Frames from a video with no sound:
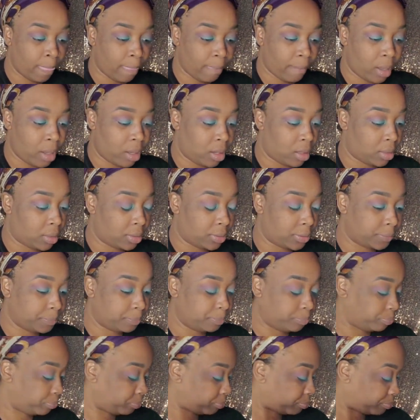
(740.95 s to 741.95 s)
I'm
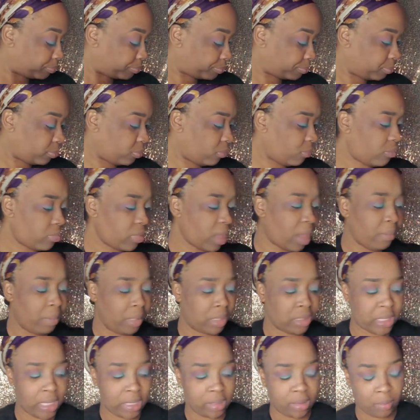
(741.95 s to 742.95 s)
gonna
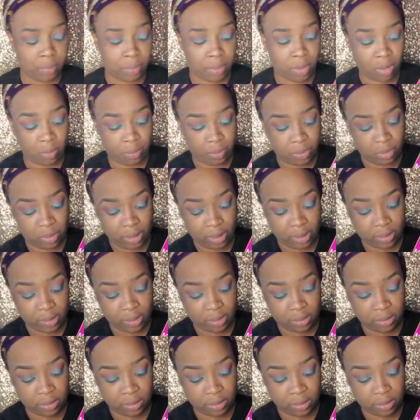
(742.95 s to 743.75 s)
take the purple now